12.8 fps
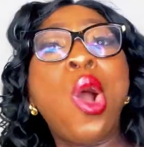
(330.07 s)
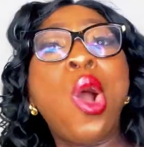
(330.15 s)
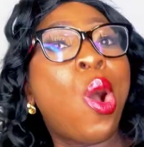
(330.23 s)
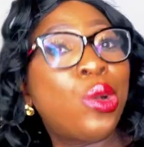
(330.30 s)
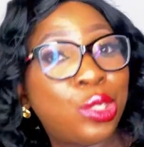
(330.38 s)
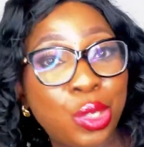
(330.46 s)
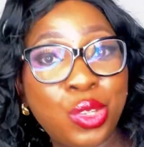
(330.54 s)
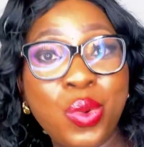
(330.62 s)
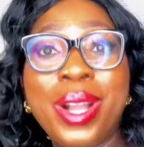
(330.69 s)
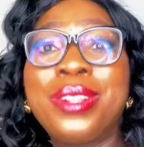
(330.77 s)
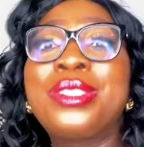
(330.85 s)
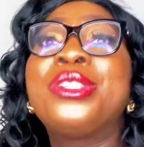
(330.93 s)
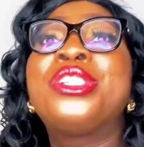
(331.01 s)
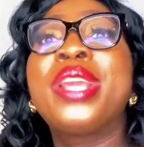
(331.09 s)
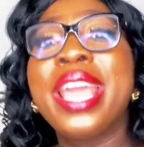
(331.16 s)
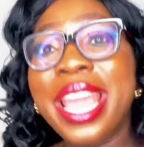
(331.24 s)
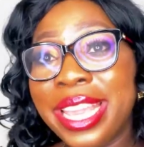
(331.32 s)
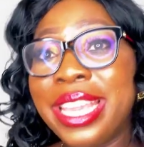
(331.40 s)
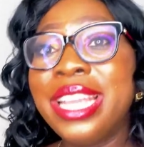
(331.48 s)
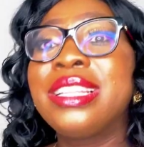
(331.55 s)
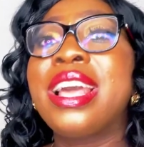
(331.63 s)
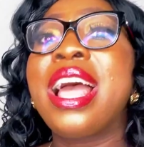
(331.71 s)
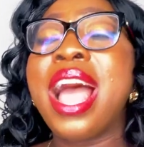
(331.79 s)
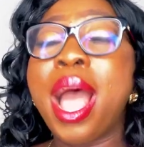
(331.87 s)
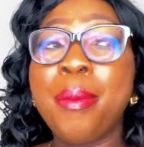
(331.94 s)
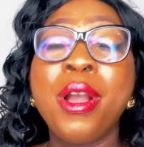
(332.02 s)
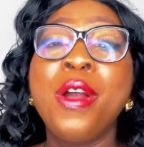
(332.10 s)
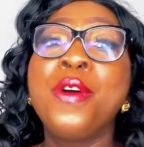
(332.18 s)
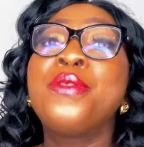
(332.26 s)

Also do well to check in the app